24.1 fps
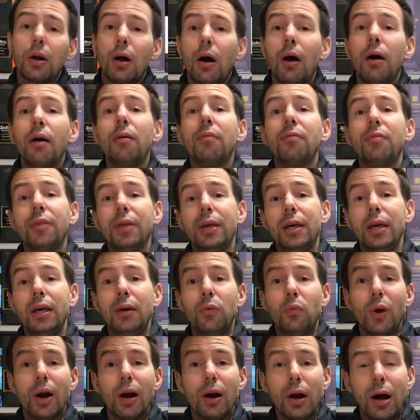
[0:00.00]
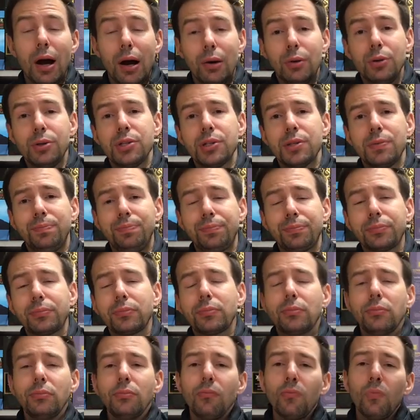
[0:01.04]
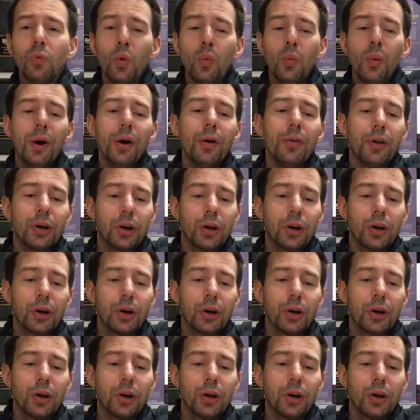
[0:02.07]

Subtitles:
of the warehouse where